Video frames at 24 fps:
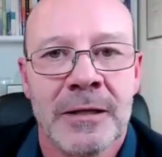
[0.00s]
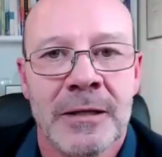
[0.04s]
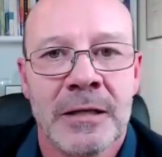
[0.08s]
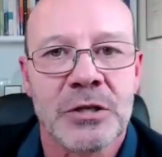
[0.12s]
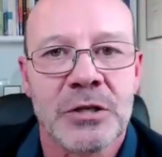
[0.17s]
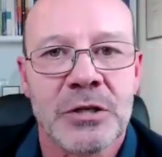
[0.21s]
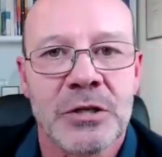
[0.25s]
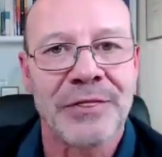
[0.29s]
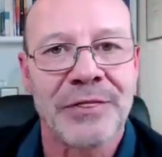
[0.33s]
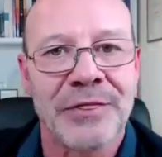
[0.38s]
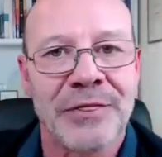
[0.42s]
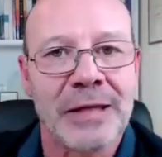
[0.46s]

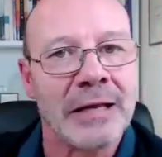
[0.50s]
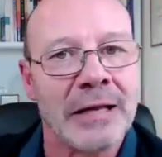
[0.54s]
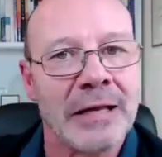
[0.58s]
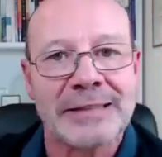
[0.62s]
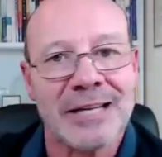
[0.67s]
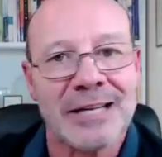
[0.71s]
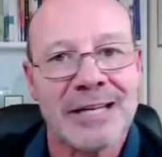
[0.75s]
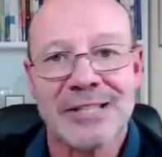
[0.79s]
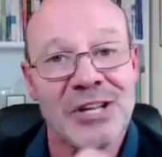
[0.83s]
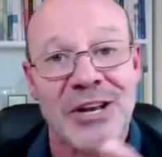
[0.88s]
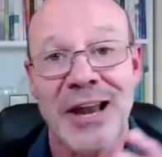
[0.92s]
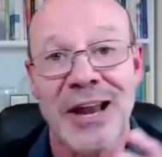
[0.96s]
So it
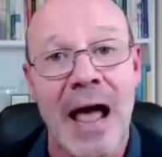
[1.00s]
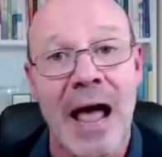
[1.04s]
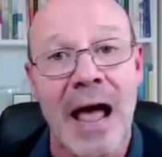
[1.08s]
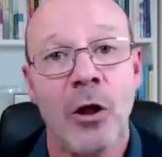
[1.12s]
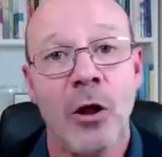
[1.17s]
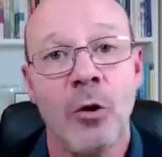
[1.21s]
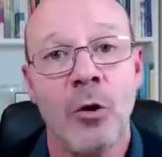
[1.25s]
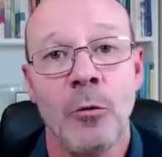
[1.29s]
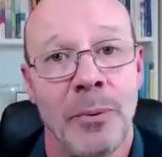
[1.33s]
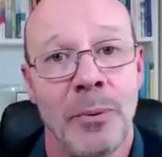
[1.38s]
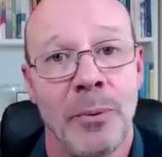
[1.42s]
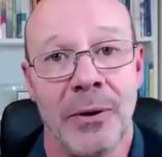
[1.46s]
doesn't
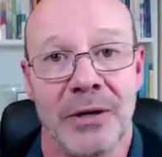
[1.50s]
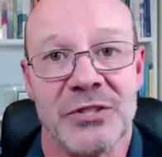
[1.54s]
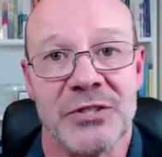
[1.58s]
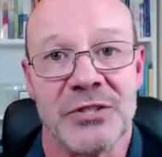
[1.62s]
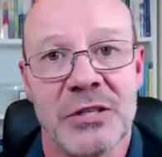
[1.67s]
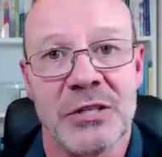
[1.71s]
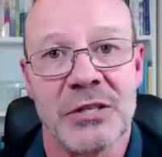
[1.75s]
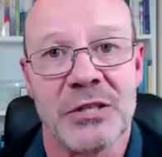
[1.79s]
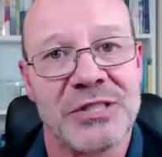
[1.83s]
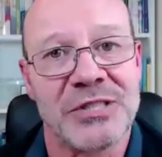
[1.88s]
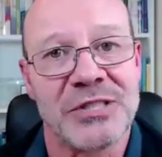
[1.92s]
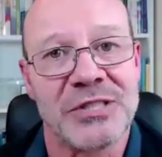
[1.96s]
help us.
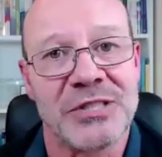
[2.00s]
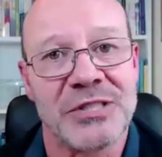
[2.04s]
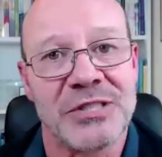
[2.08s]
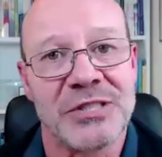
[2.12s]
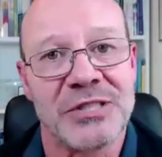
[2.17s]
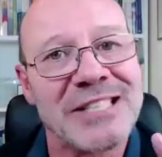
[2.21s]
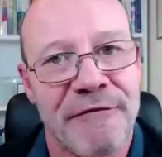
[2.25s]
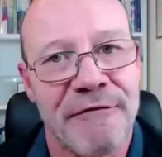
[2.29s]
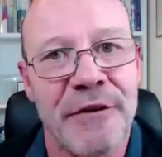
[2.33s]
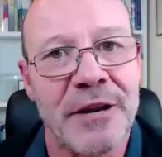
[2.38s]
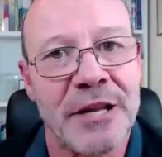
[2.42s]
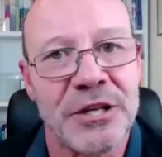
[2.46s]

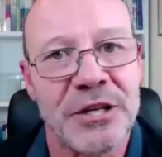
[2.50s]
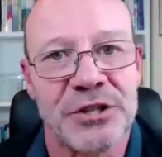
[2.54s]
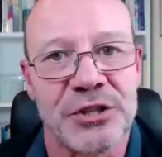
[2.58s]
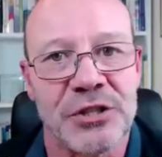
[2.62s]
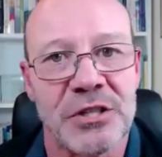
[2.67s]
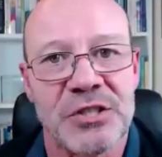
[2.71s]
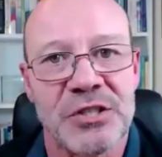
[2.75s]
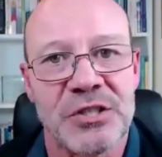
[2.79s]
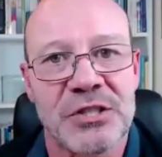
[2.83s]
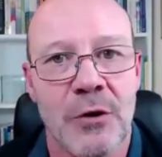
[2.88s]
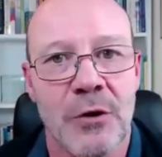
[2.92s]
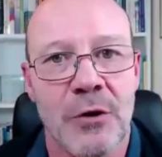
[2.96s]
These
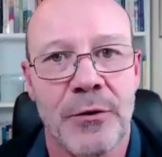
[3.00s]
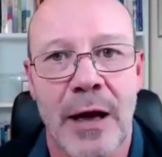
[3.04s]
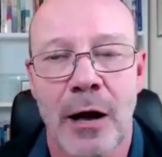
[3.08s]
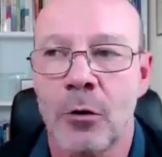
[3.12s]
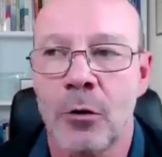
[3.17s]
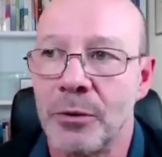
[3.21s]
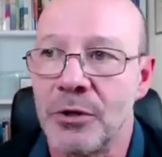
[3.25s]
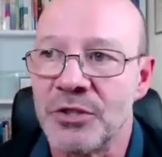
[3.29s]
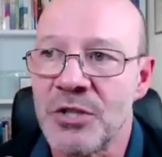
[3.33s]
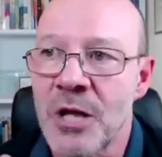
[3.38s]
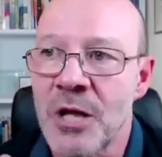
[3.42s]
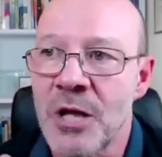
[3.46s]
definitions don't
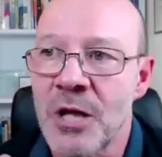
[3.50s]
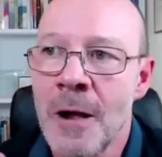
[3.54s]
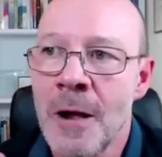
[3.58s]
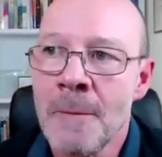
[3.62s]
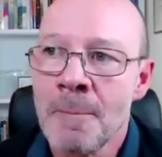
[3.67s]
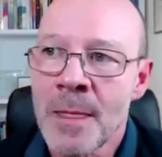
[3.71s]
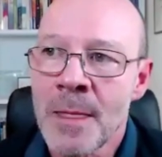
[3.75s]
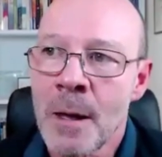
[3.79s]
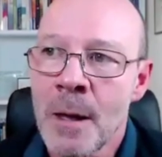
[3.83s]
help us.